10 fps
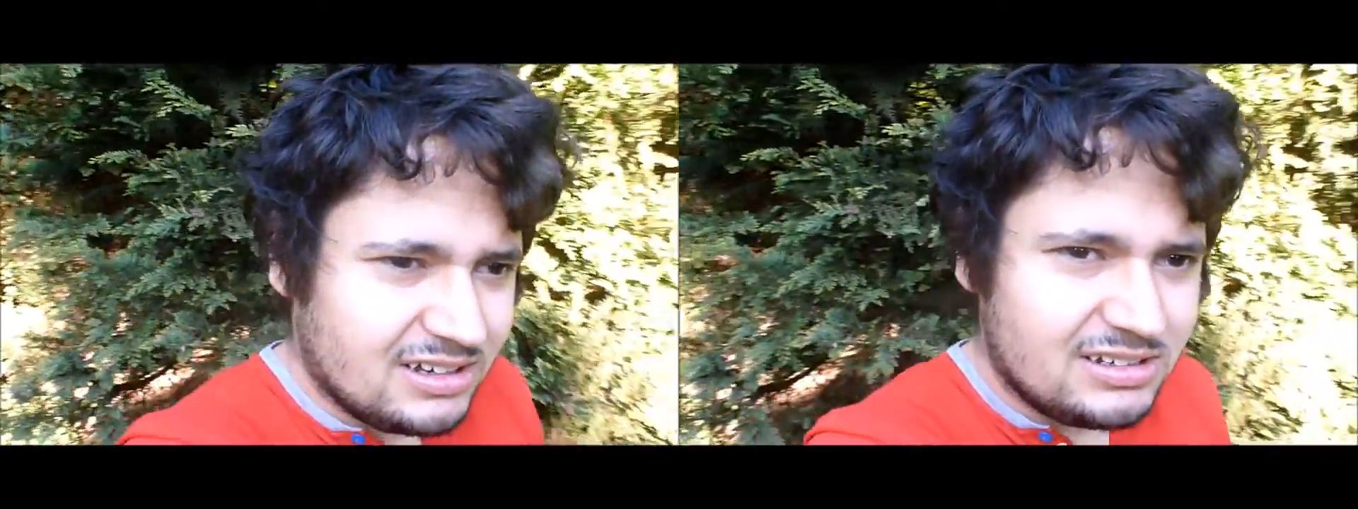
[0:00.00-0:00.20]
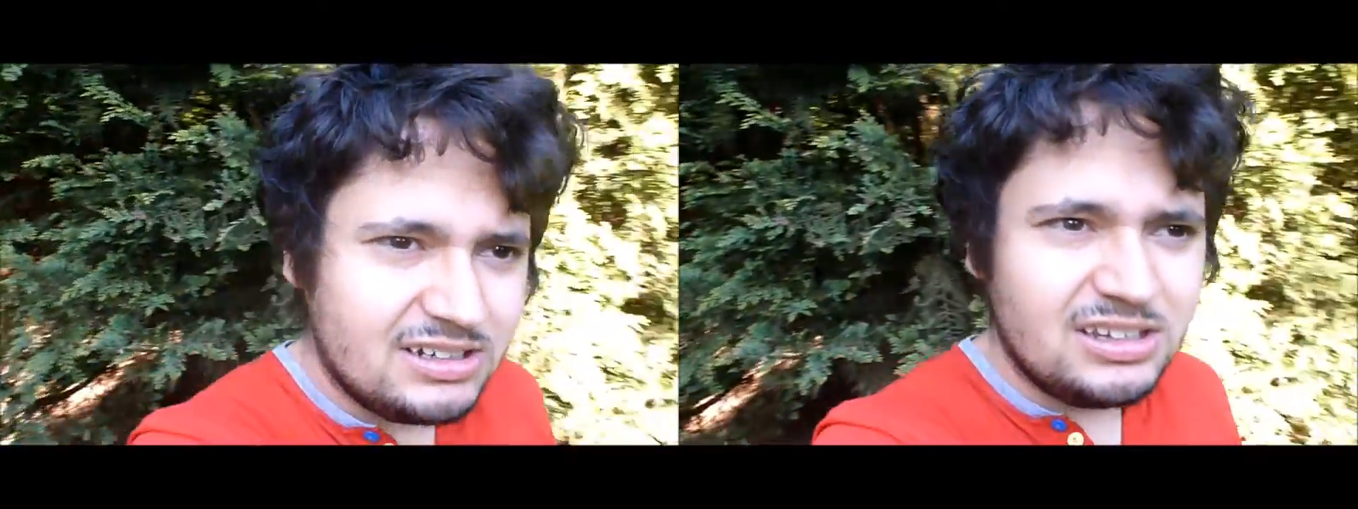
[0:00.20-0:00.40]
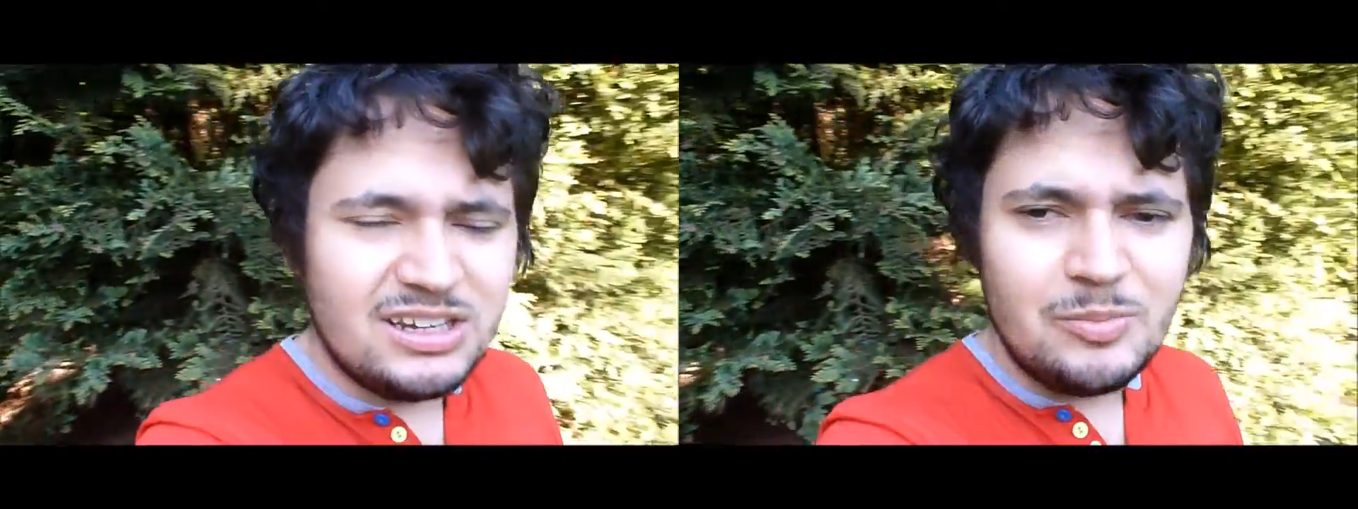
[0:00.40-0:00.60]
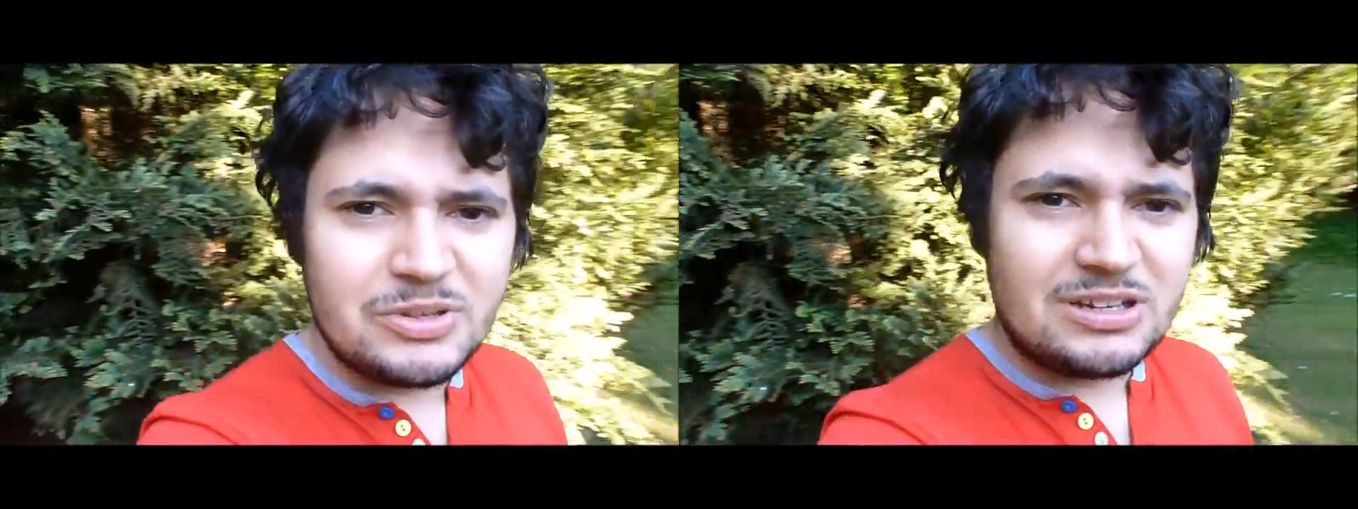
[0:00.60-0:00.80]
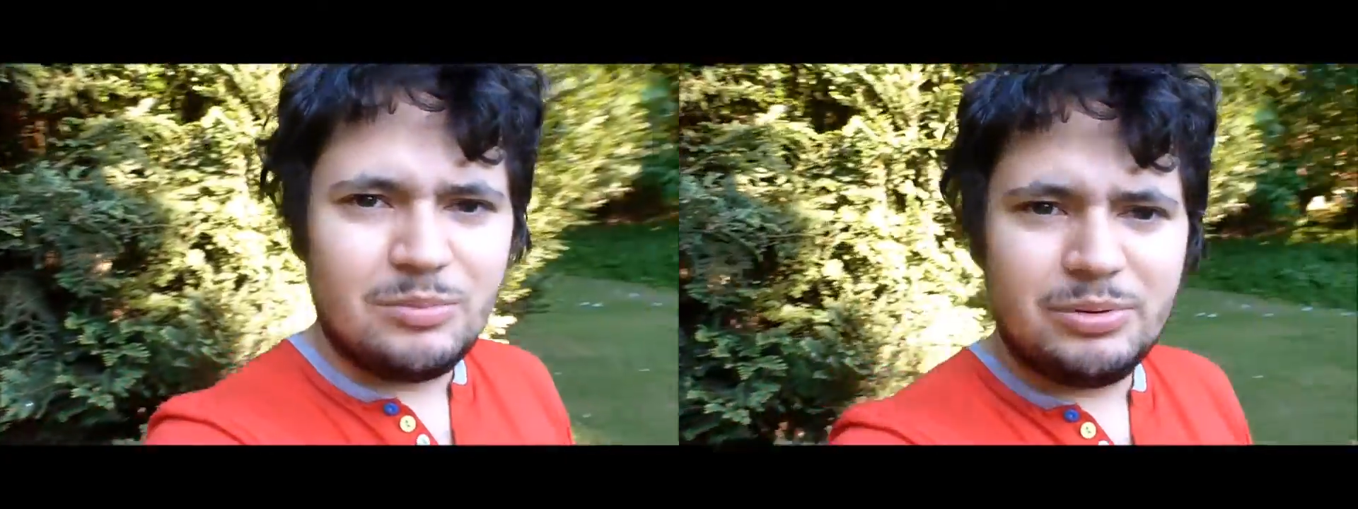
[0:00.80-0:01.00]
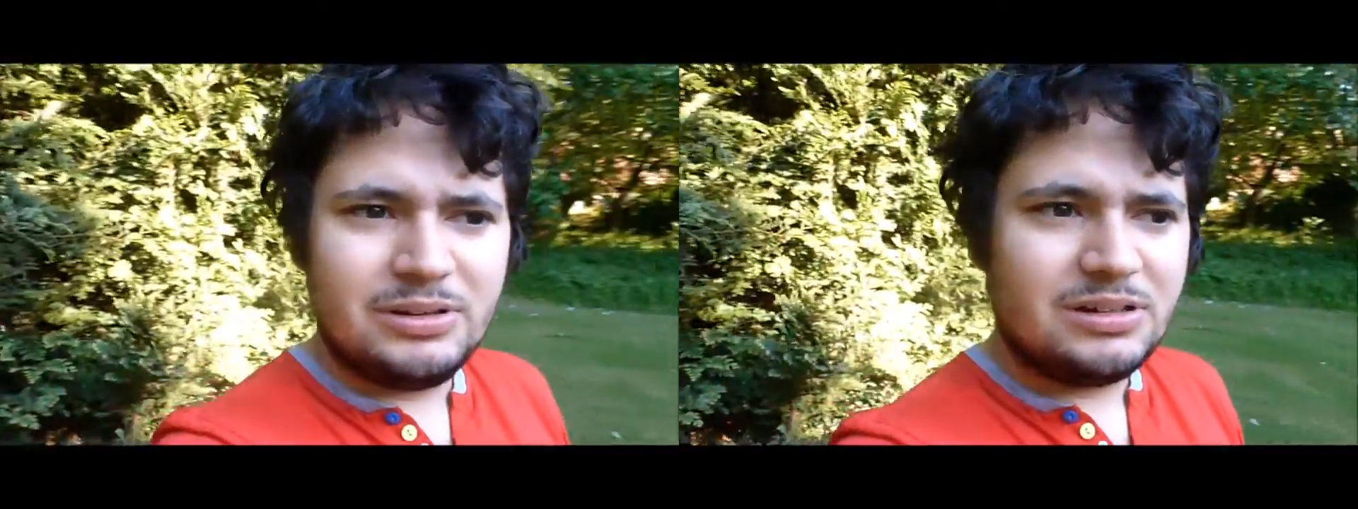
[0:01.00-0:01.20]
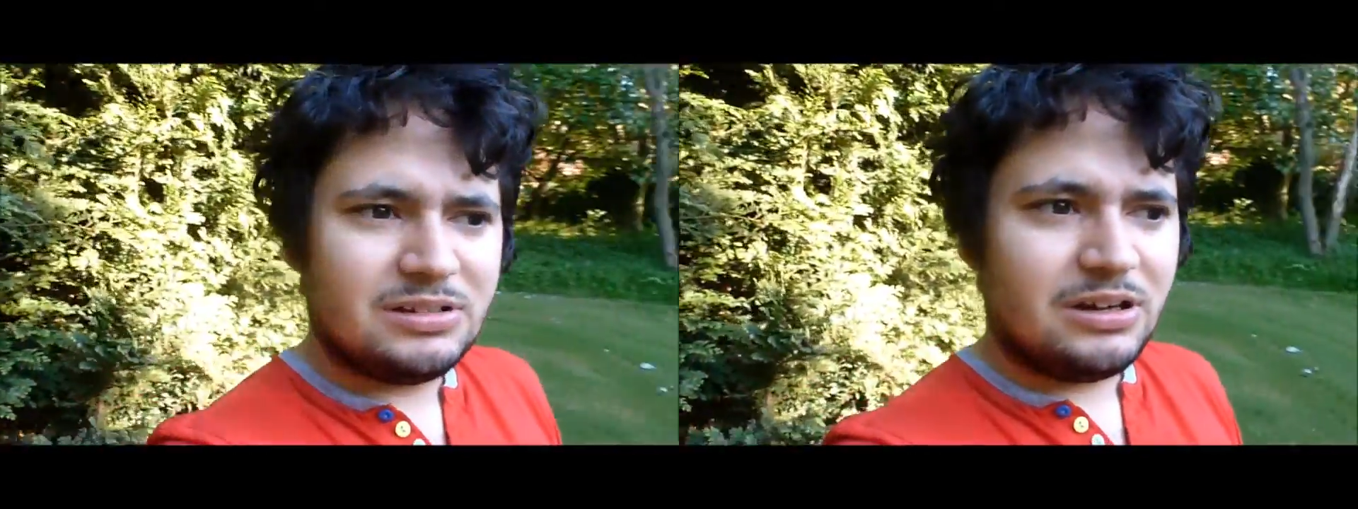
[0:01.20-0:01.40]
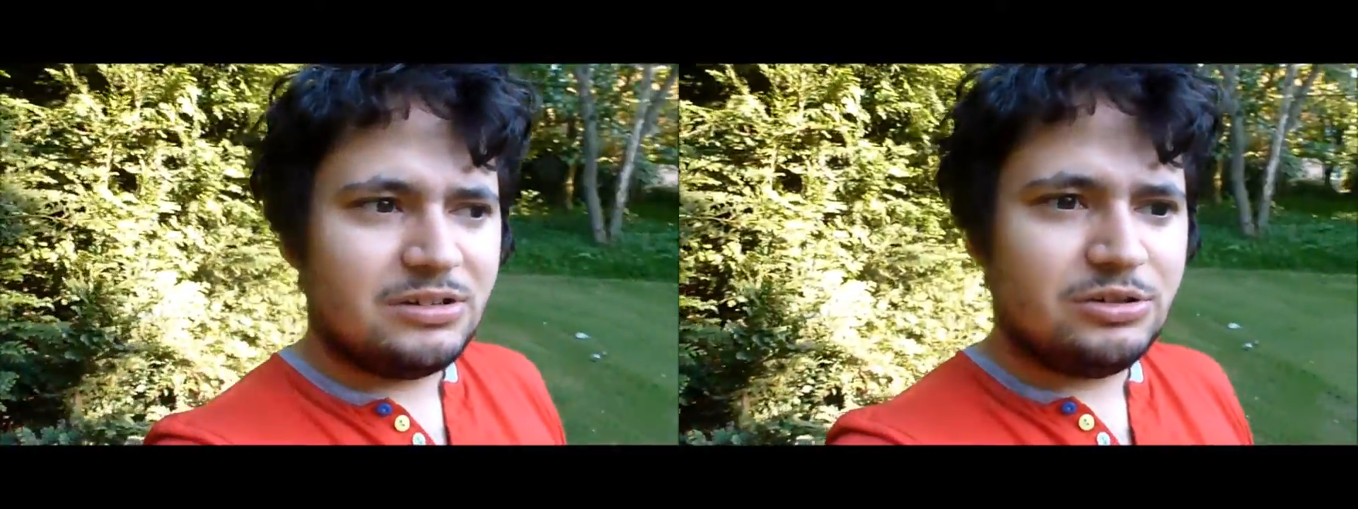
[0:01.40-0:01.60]
did the Nimbus company
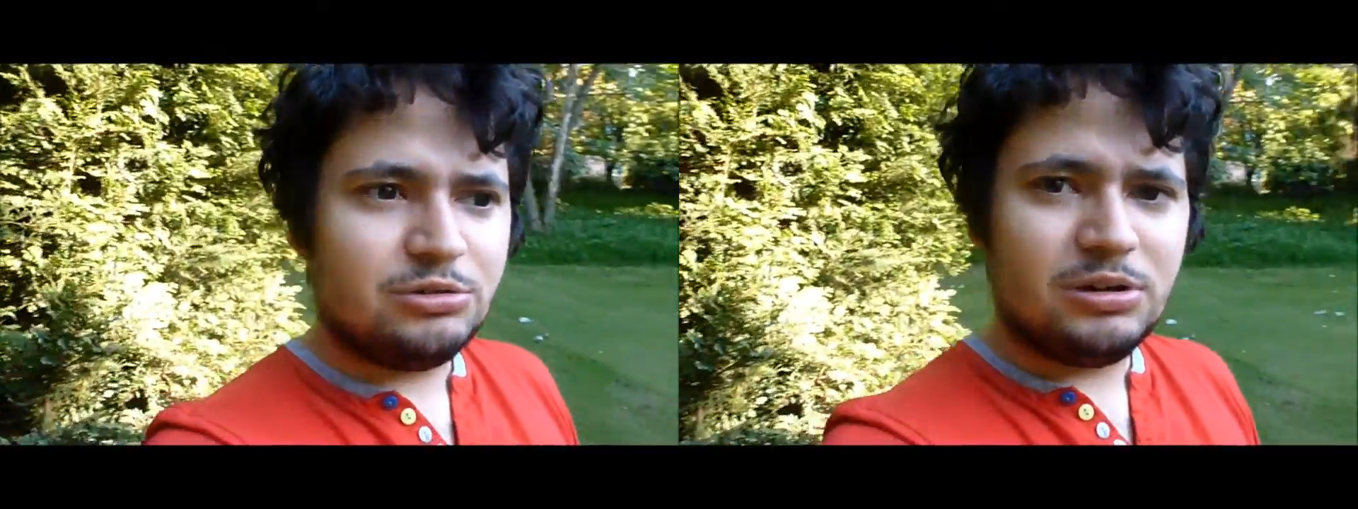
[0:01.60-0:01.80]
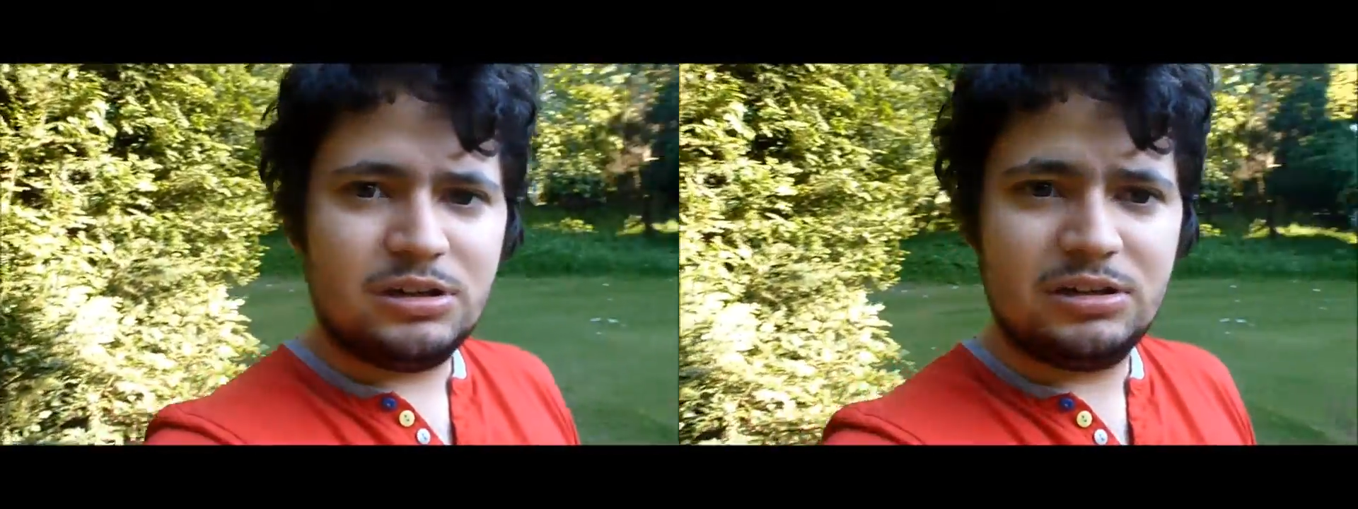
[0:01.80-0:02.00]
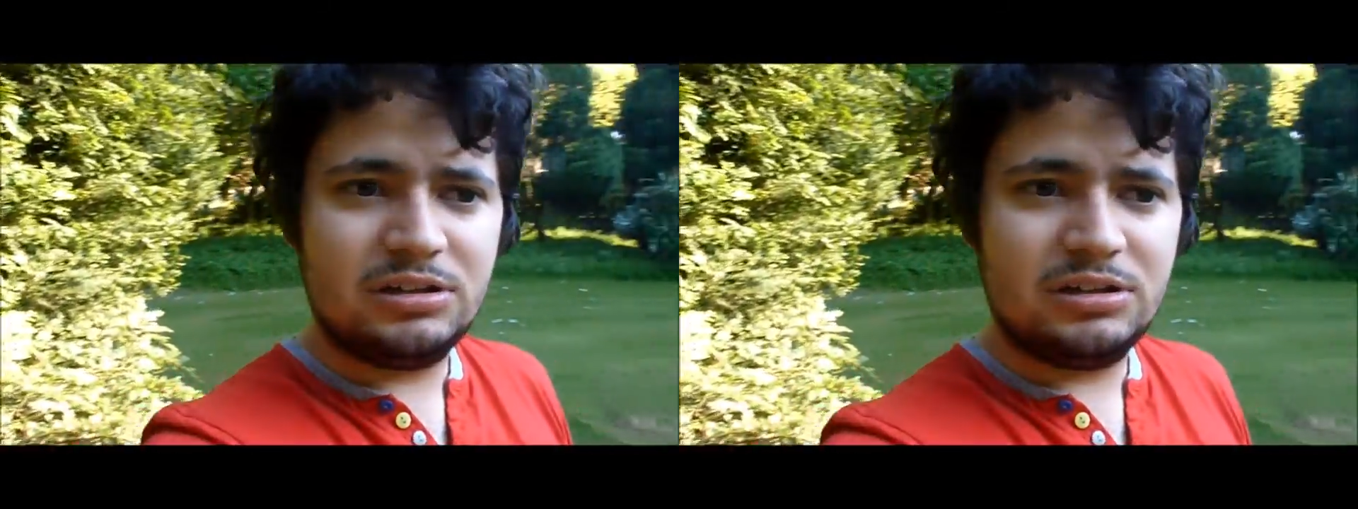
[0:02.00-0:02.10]
decide to